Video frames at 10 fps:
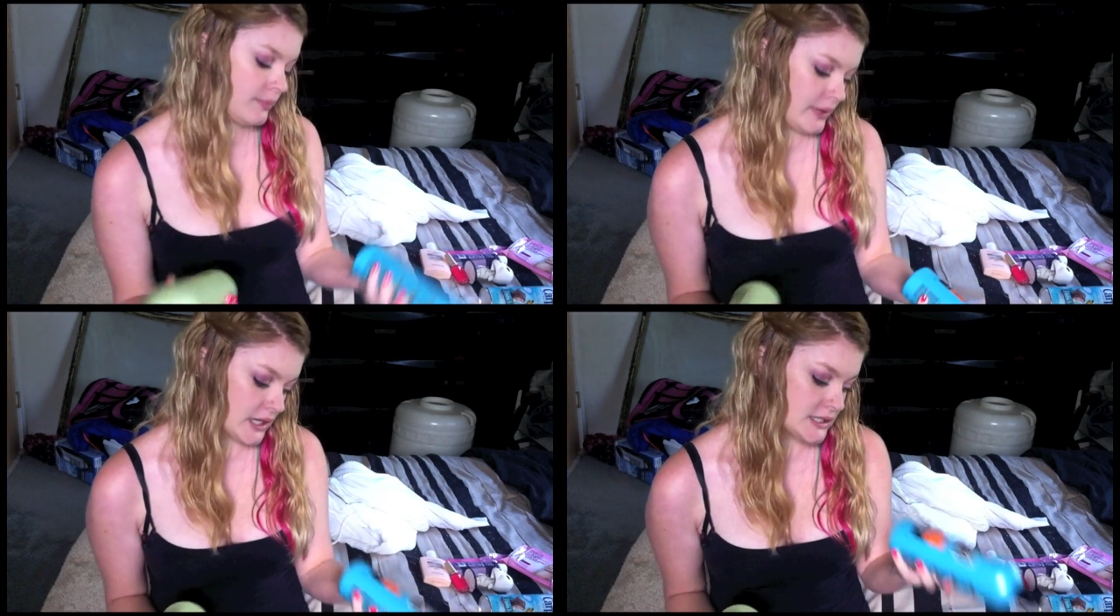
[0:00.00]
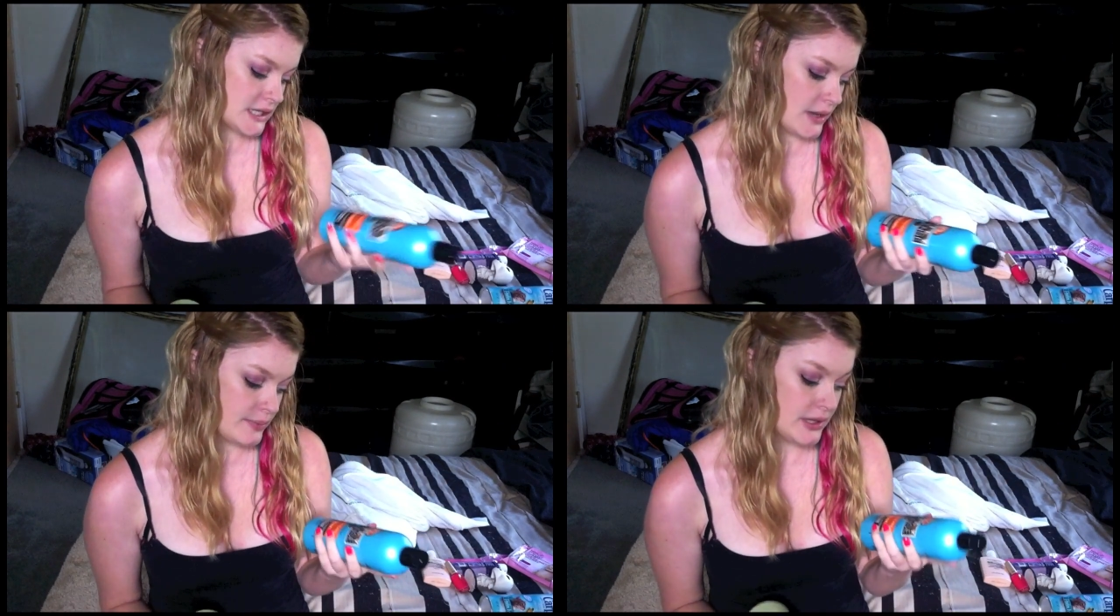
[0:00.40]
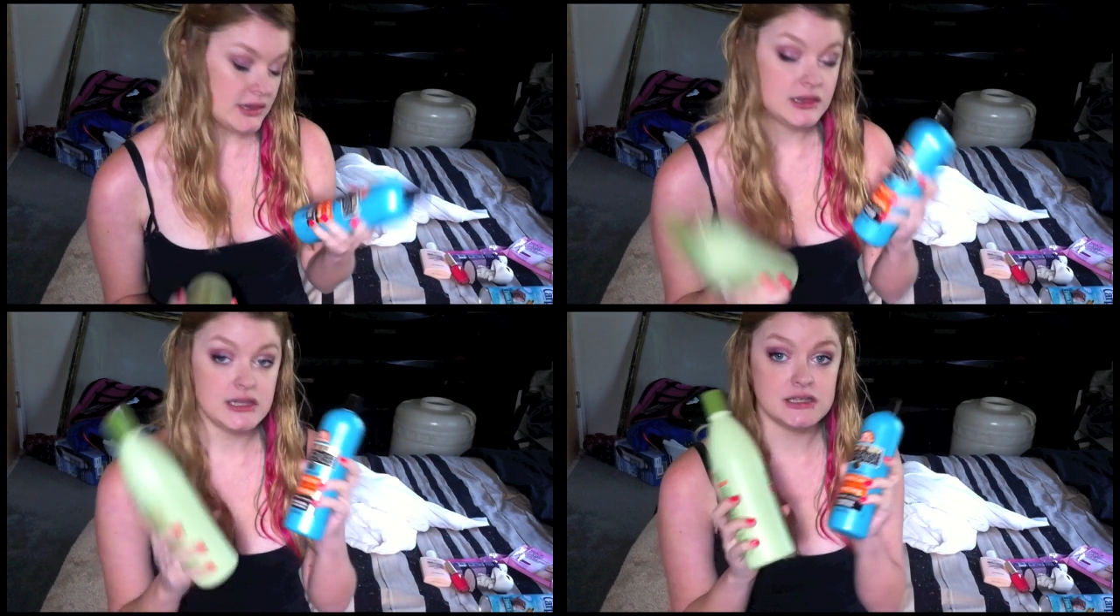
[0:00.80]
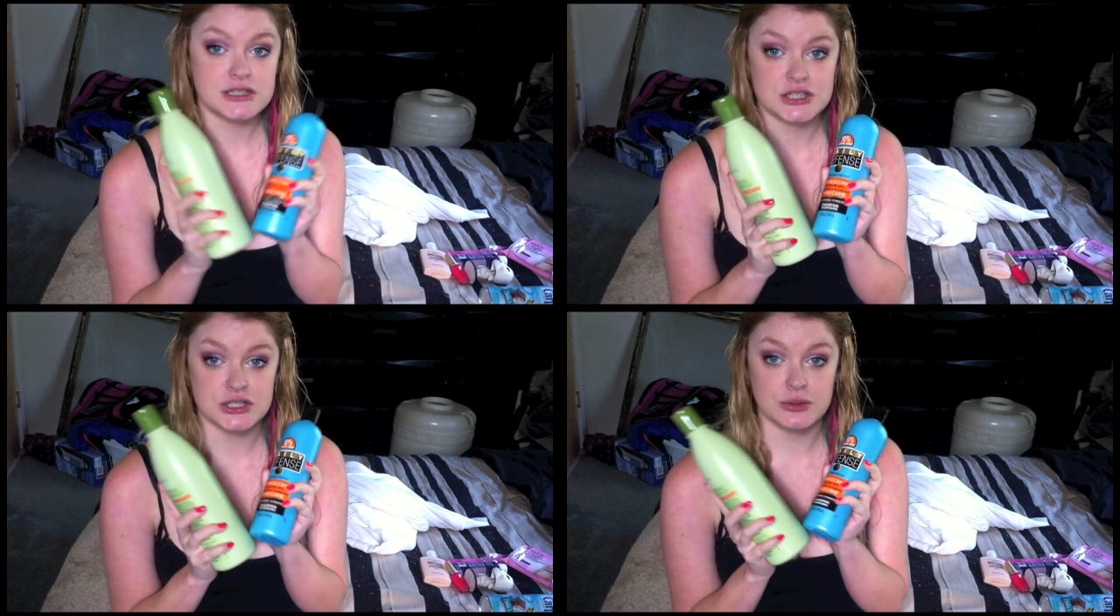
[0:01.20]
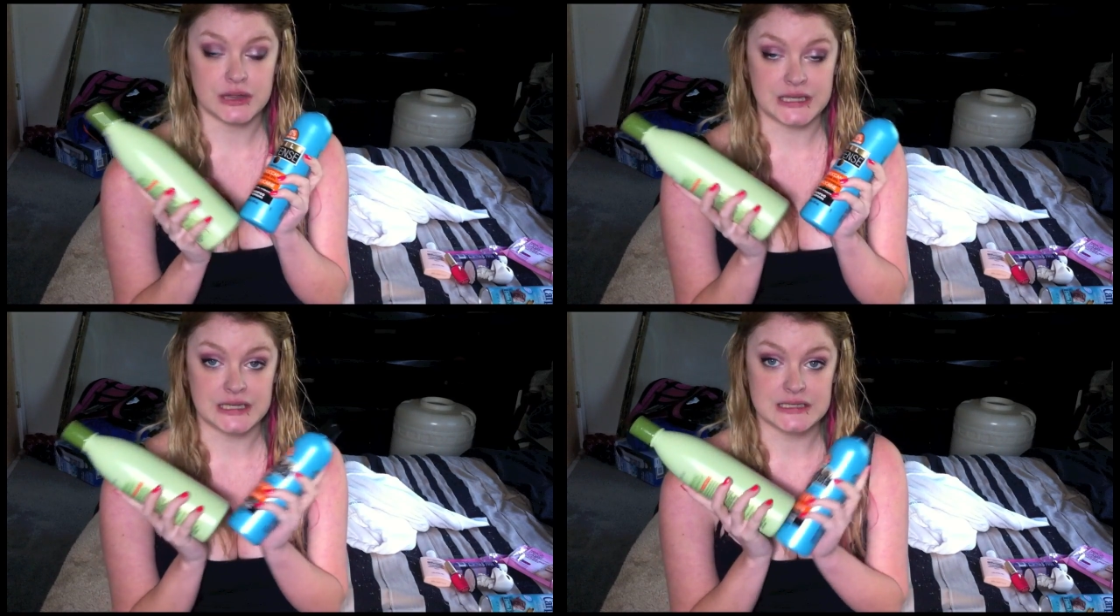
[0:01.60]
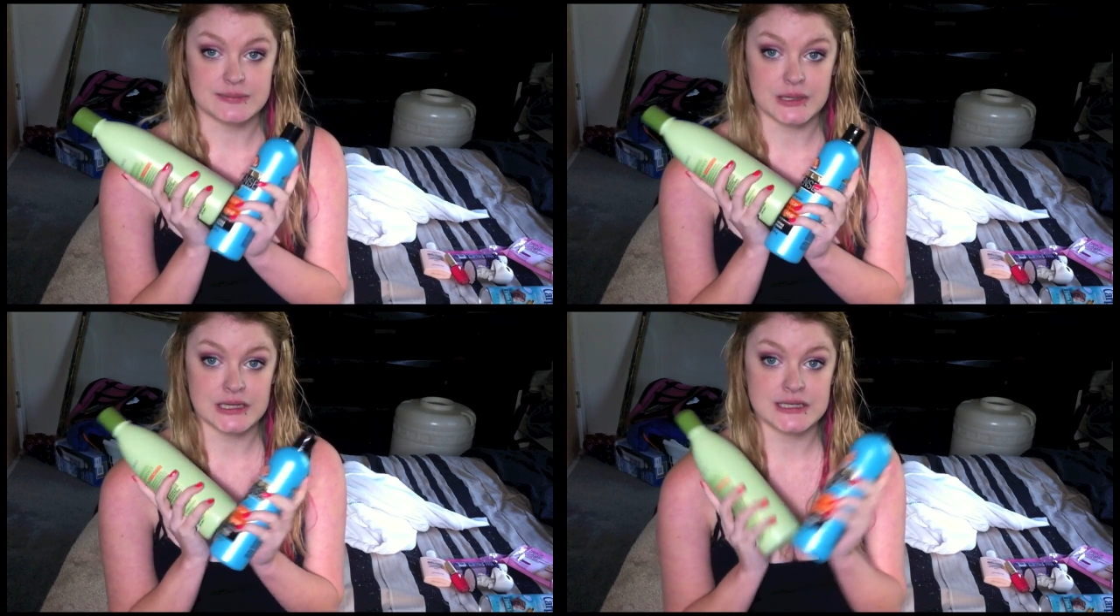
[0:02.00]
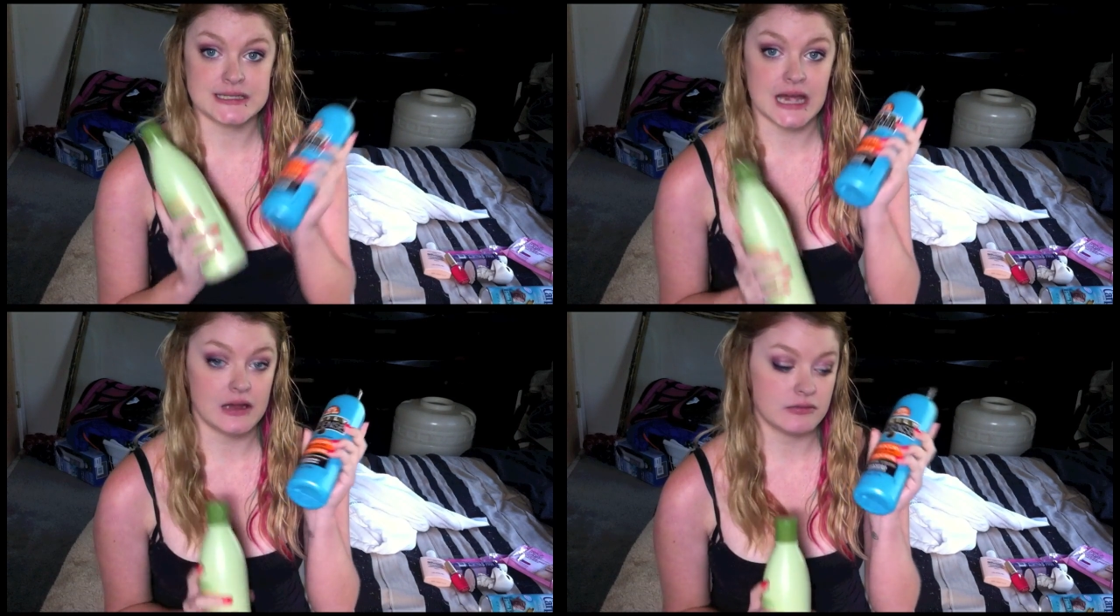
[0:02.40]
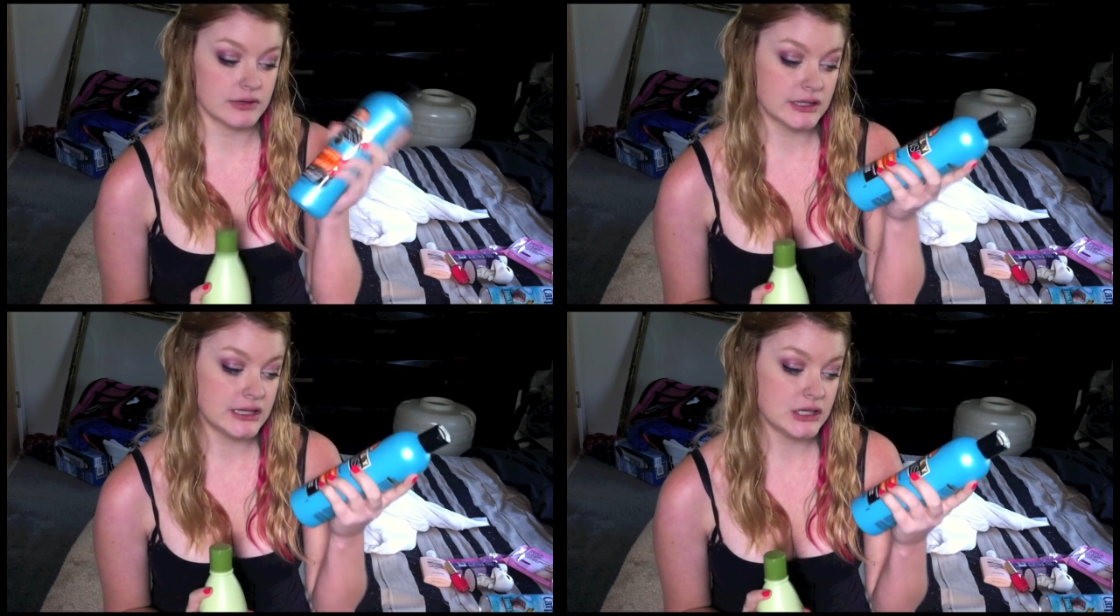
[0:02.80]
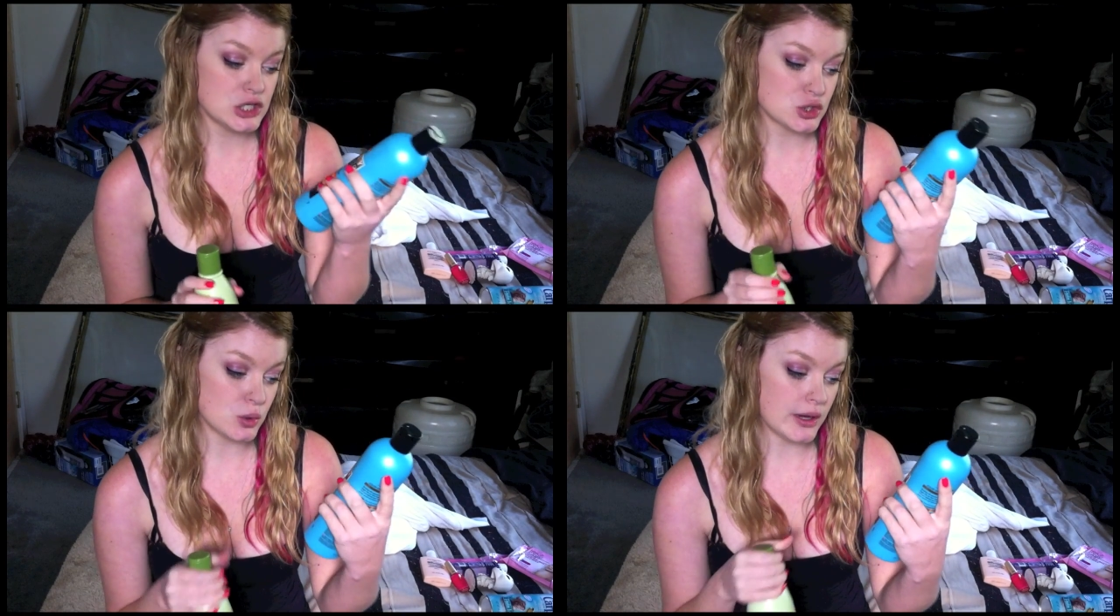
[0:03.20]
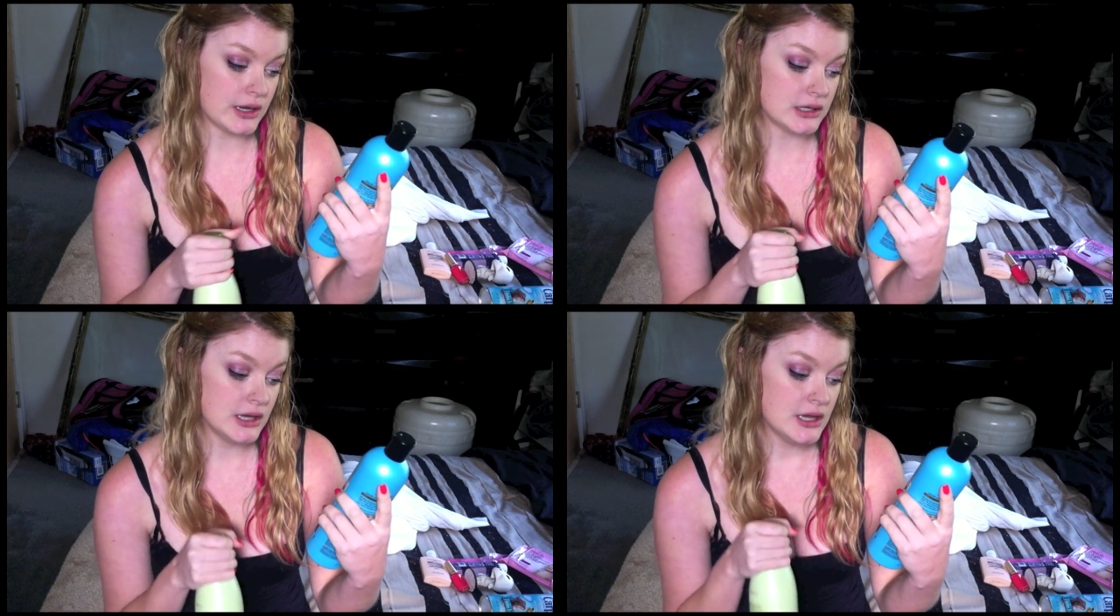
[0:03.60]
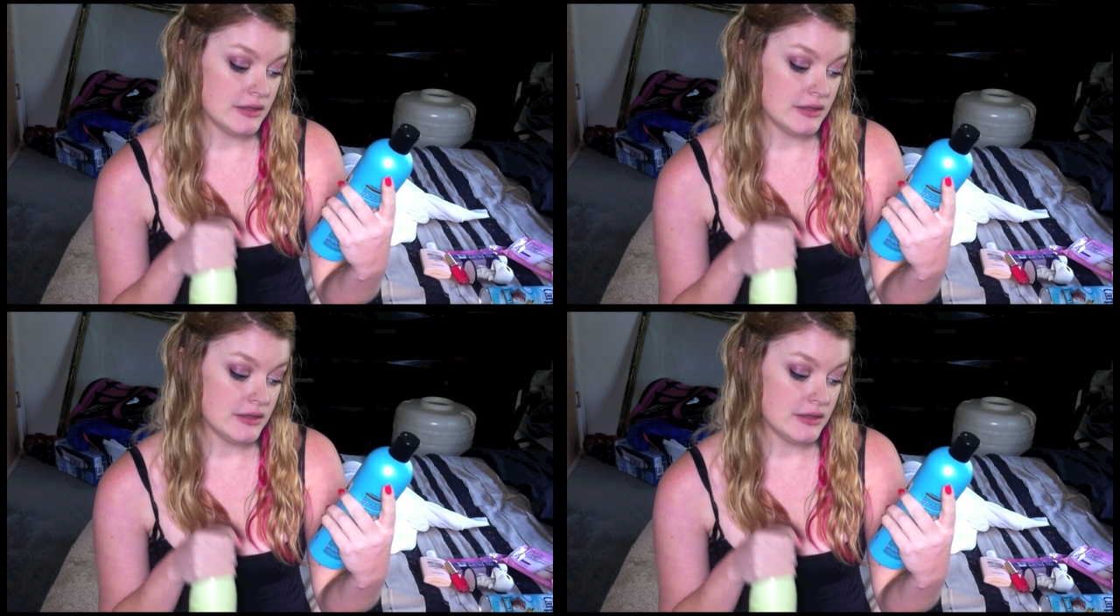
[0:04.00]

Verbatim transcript: and picked up these two things because I really enjoyed